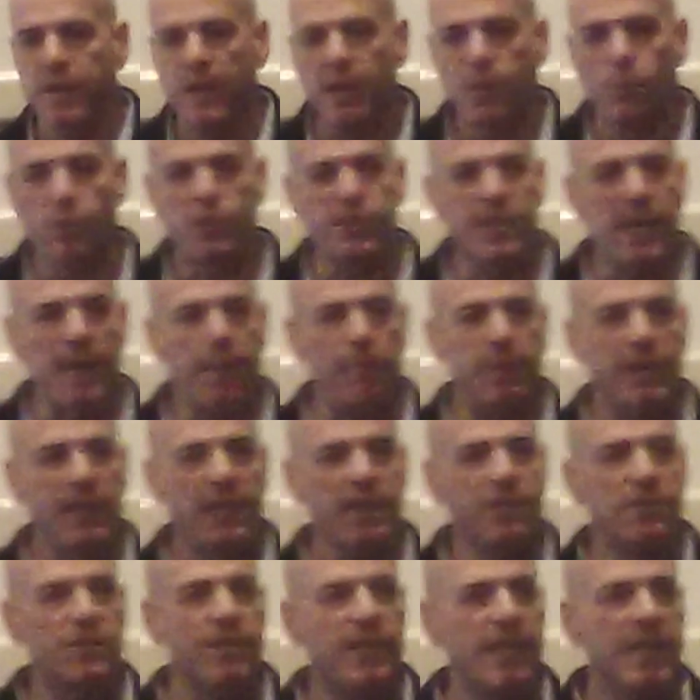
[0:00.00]
What's happening
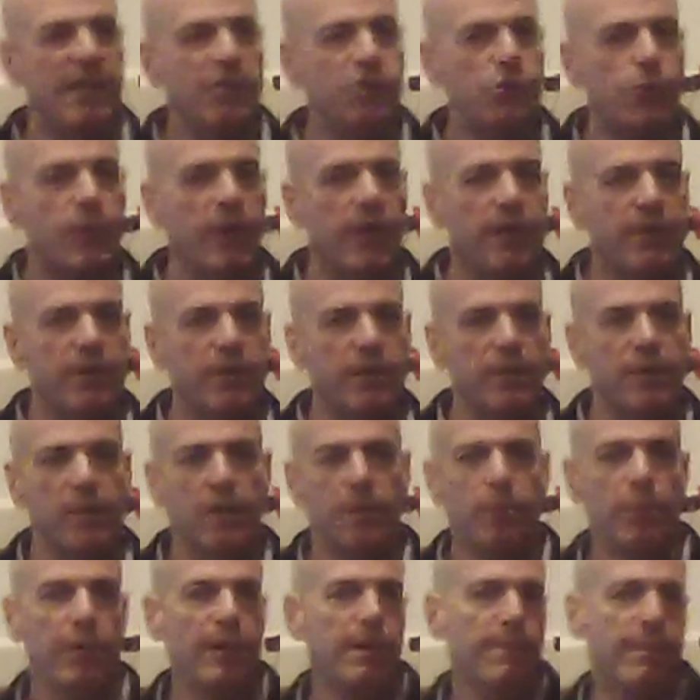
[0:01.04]
in today's weather?
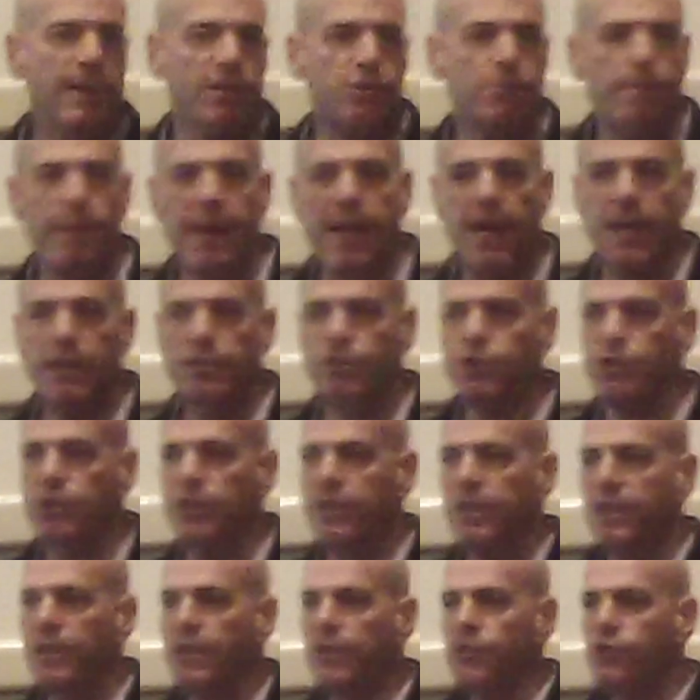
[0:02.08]
Pretty much match.
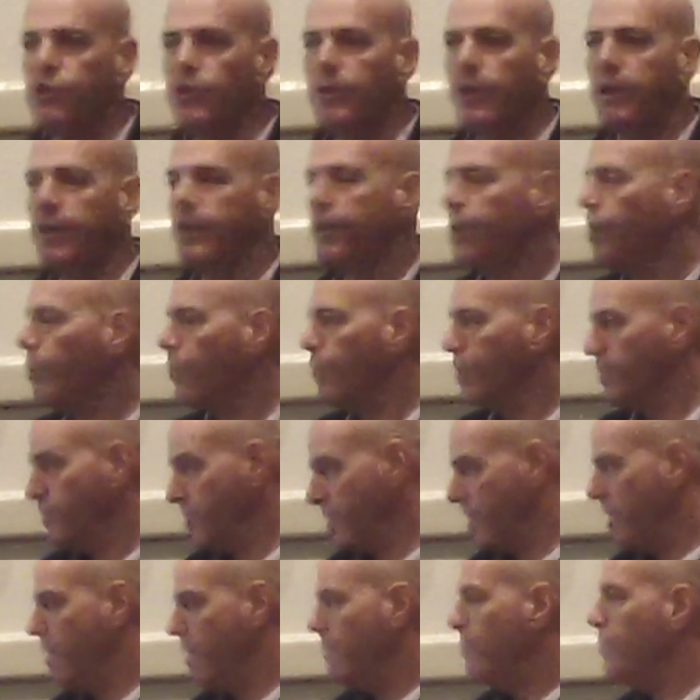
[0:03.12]
So you already know where it's
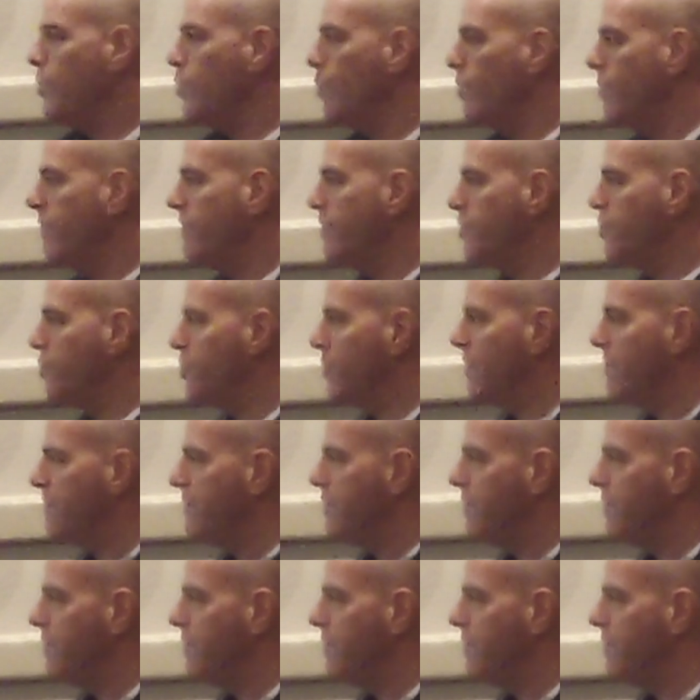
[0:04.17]
going to move and shift